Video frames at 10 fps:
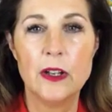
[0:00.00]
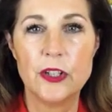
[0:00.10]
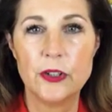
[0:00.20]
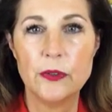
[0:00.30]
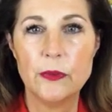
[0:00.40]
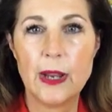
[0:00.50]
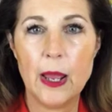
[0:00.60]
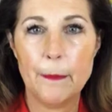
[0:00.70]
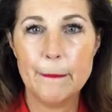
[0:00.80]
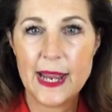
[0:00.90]
to
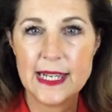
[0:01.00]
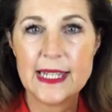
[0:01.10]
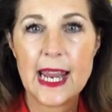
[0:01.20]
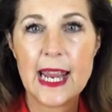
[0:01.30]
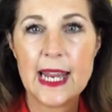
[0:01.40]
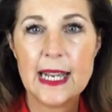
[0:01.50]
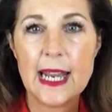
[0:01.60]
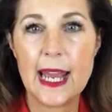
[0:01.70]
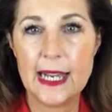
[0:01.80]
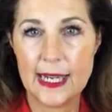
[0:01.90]
help maintain
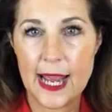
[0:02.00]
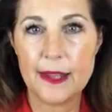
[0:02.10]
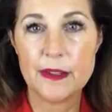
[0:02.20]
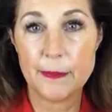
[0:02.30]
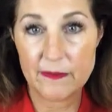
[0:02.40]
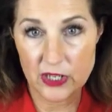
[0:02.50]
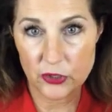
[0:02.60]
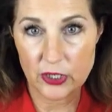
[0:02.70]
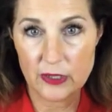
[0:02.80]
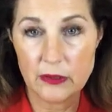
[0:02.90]
and enhance my
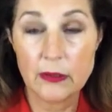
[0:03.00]
vision.